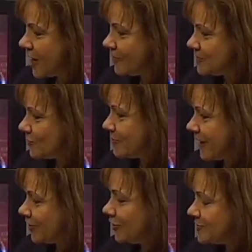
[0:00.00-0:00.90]
always
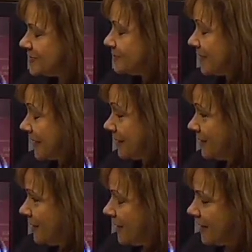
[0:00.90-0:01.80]
remained close to me,
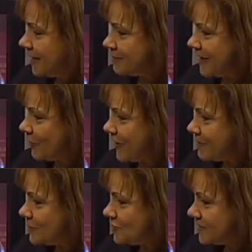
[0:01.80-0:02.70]
uh, my
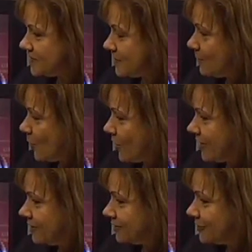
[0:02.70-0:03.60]
grandma Jessie
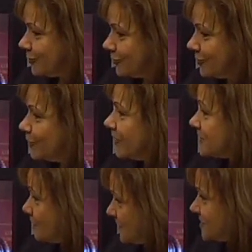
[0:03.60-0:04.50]
Boyle, who
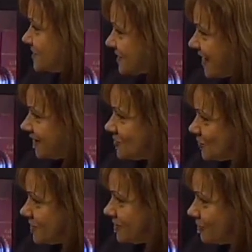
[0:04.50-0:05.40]
went to business
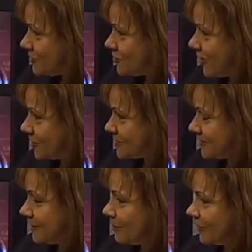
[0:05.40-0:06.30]
college with, with
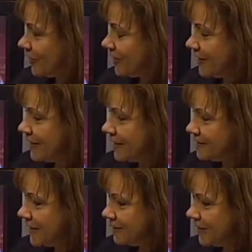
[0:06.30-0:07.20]
Charles Lindbergh
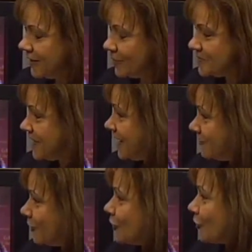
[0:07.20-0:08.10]
and uh, was the
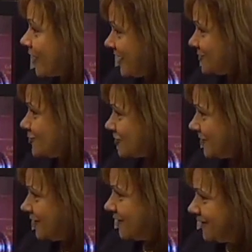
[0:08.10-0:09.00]
head of her Grange